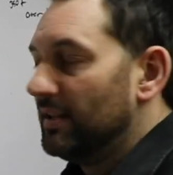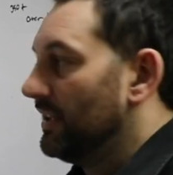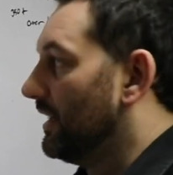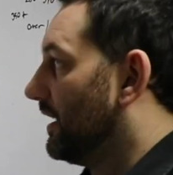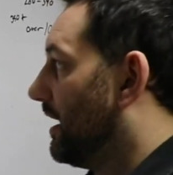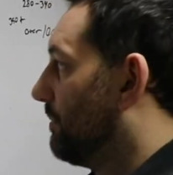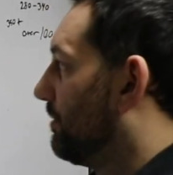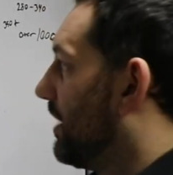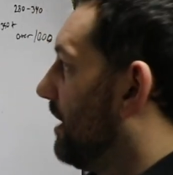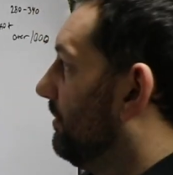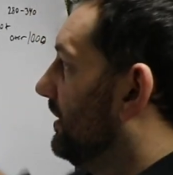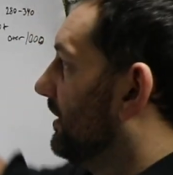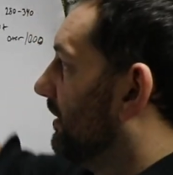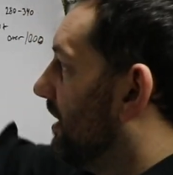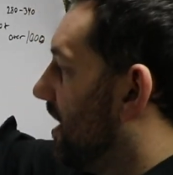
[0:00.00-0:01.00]
and I
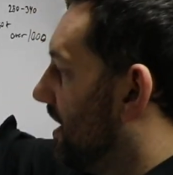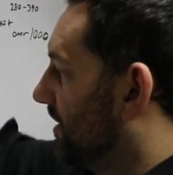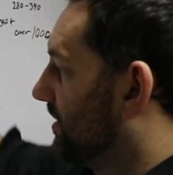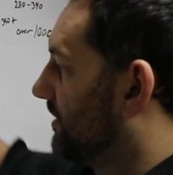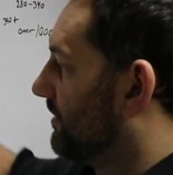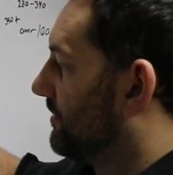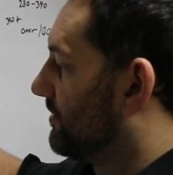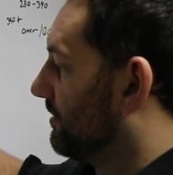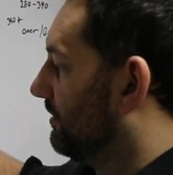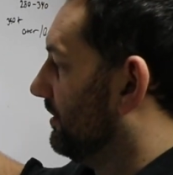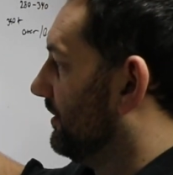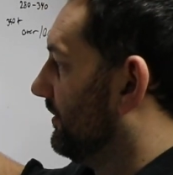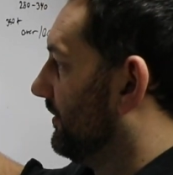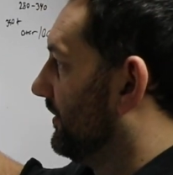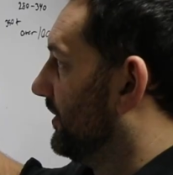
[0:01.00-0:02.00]
probably lost
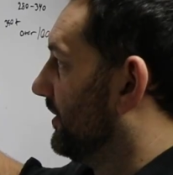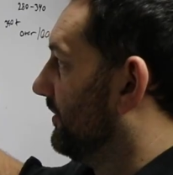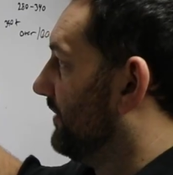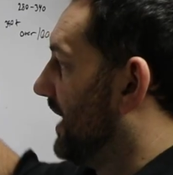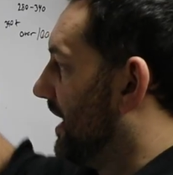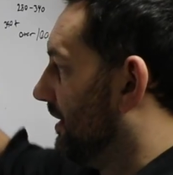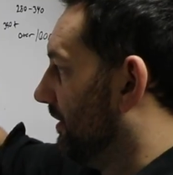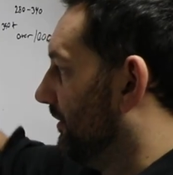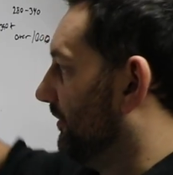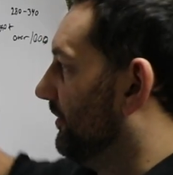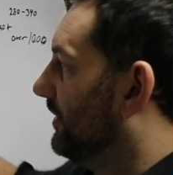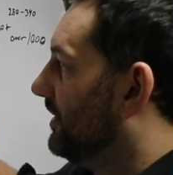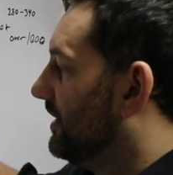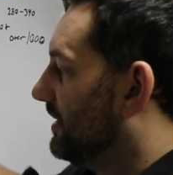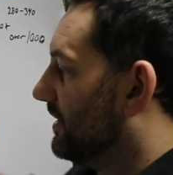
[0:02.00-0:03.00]
control of the
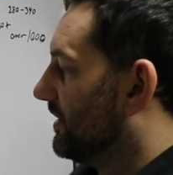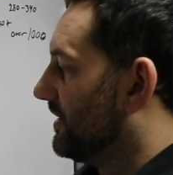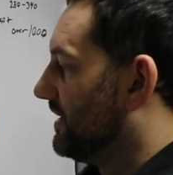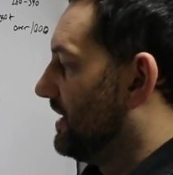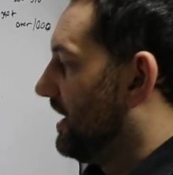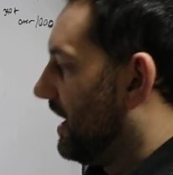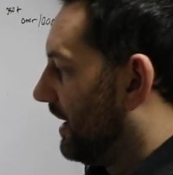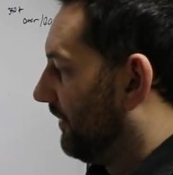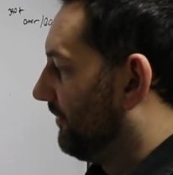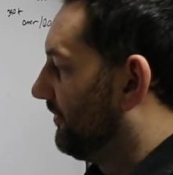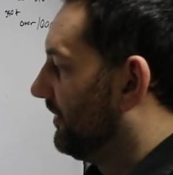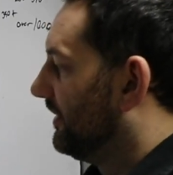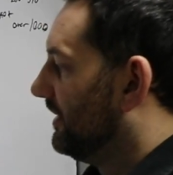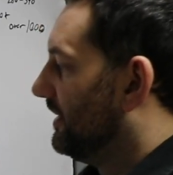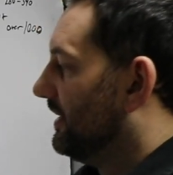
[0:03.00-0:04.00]
valve
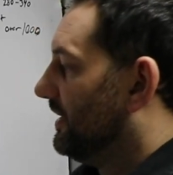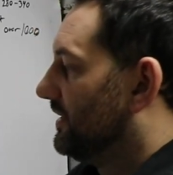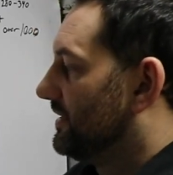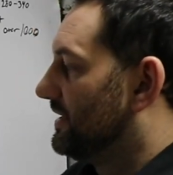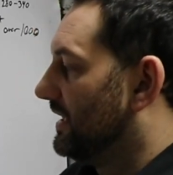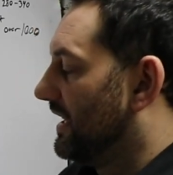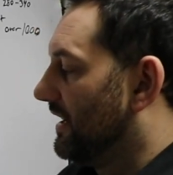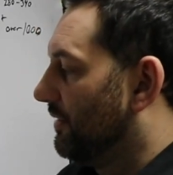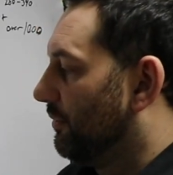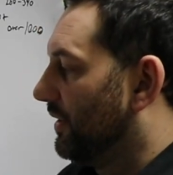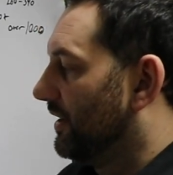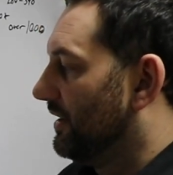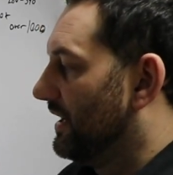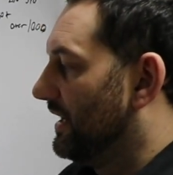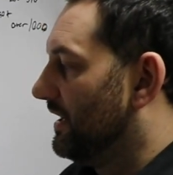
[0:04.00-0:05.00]
enough to
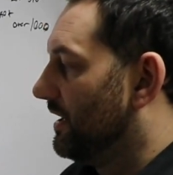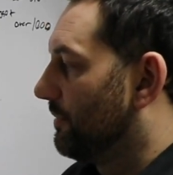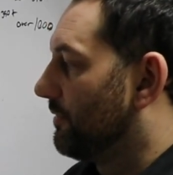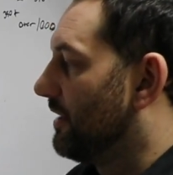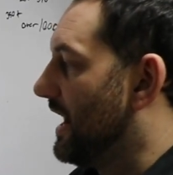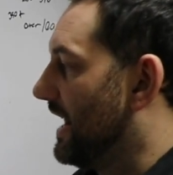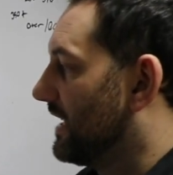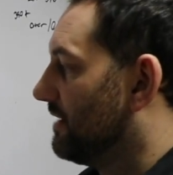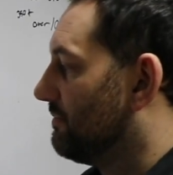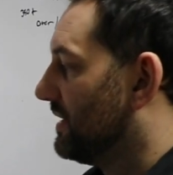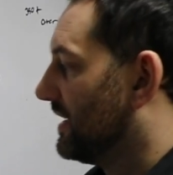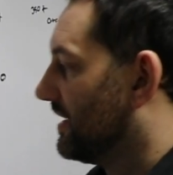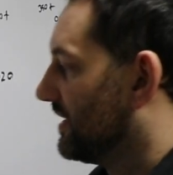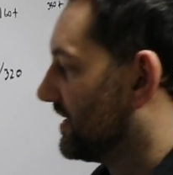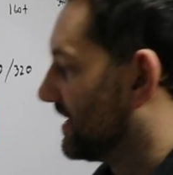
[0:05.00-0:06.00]
where it ended up cracking
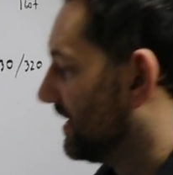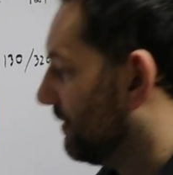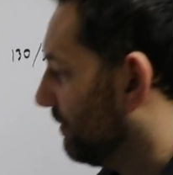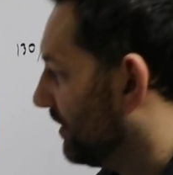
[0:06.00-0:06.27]
because it